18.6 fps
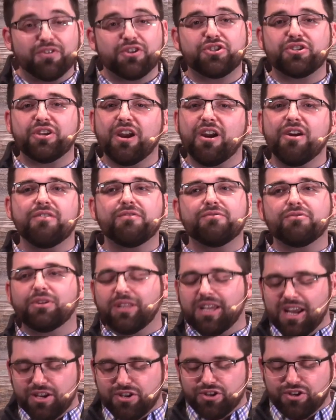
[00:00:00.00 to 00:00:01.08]
have a shared
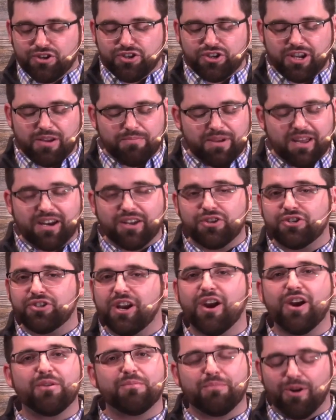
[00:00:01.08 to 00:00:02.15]
relationship and a
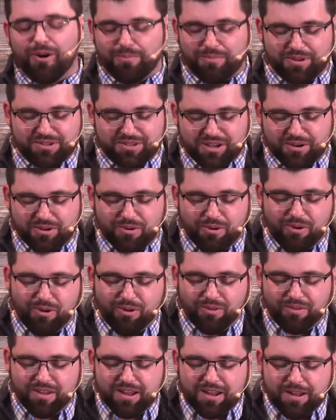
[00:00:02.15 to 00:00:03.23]
shared purpose and
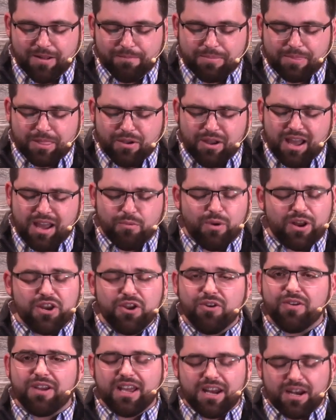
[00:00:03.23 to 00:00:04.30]
goal. When
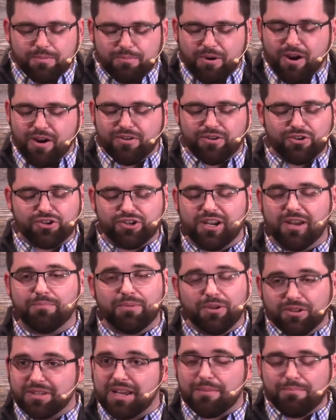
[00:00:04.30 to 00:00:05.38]
you're in a partnership
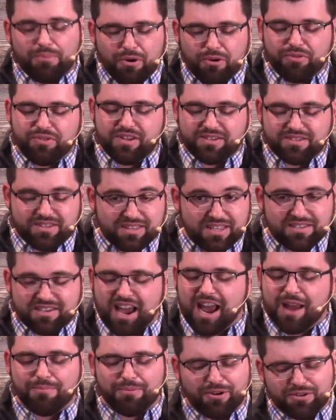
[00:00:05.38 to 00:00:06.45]
built on both these
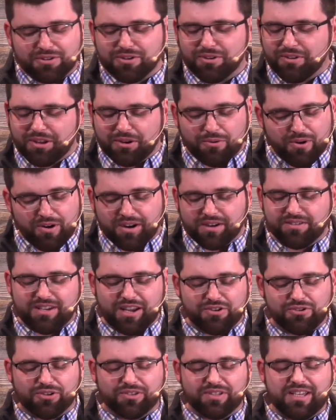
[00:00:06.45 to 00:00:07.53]
high personal and
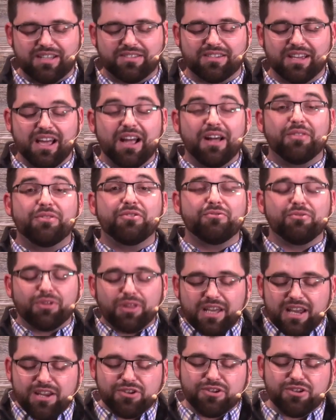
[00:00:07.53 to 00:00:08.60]
organizational needs, the
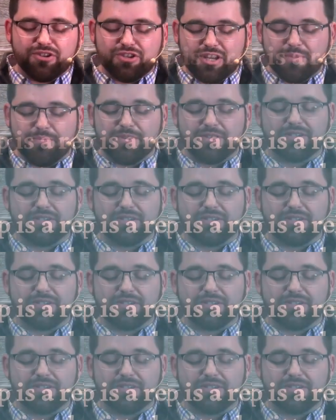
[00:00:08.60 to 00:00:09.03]
relationship